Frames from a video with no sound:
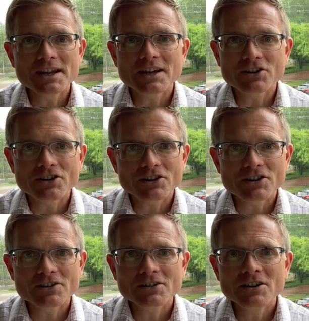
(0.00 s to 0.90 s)
can
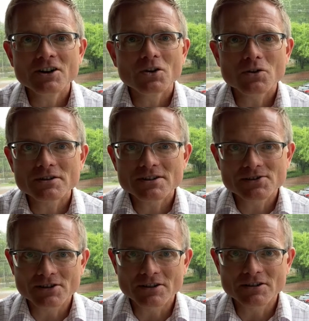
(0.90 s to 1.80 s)
earn or
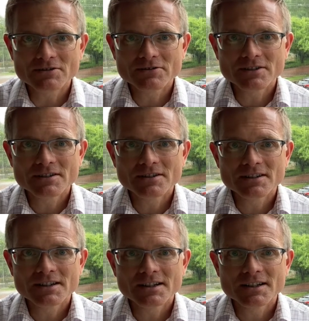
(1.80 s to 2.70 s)
deserve.
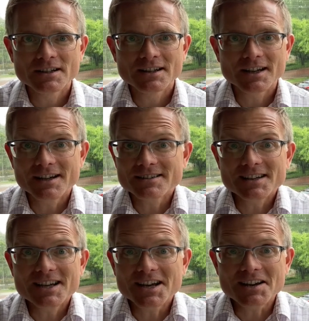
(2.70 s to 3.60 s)
It's a
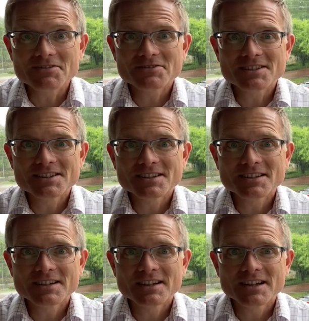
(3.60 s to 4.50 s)
gift,
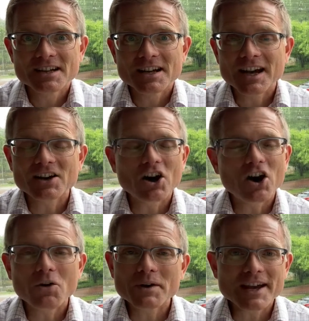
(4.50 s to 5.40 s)
and
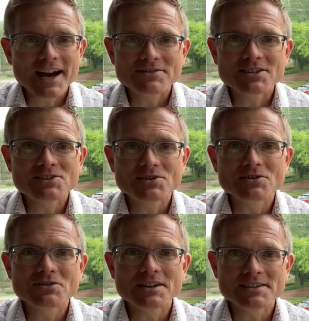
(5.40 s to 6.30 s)
all we have to
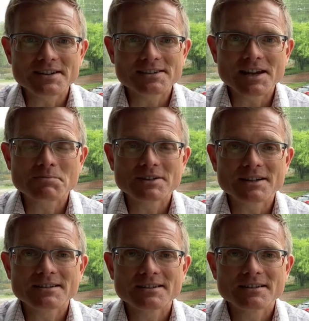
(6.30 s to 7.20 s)
do is accept
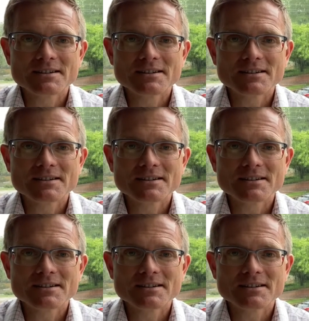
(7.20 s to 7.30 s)
it.